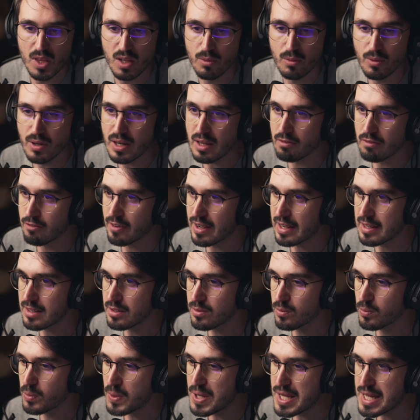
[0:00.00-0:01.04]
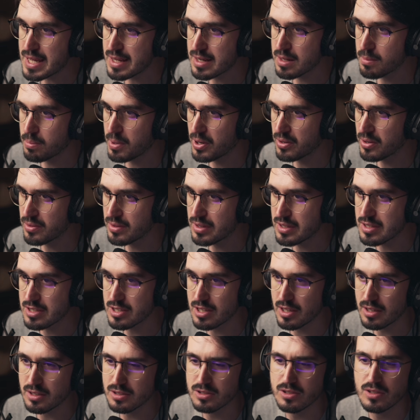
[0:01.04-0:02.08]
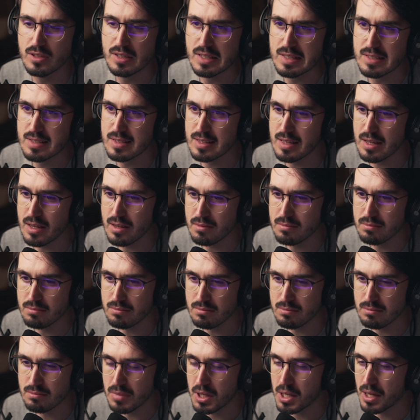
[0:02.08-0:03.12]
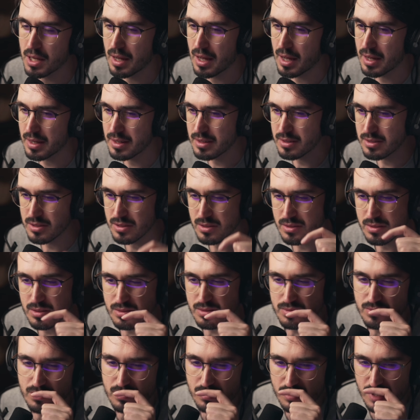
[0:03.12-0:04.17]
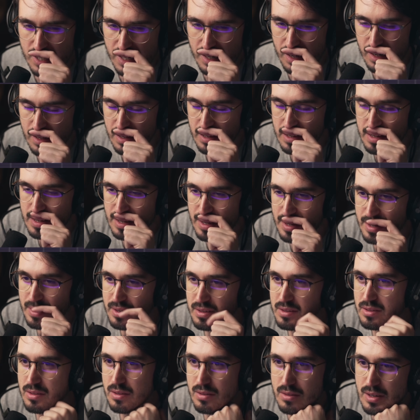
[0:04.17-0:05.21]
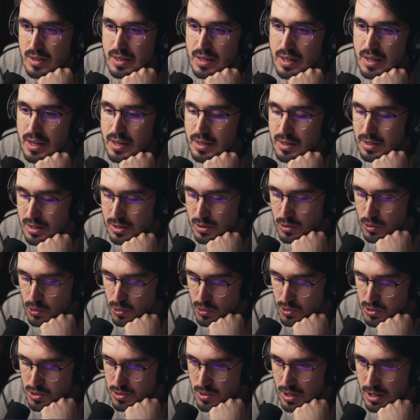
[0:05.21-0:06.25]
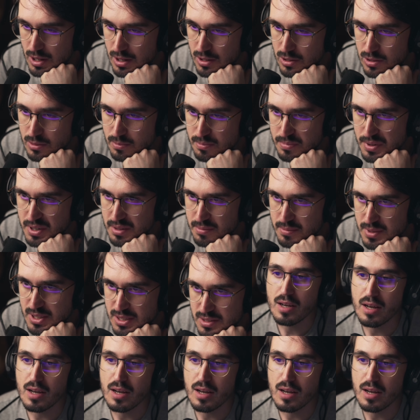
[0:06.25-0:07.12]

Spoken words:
What I find weird about this section is that I don't really hear any chordal accompaniment.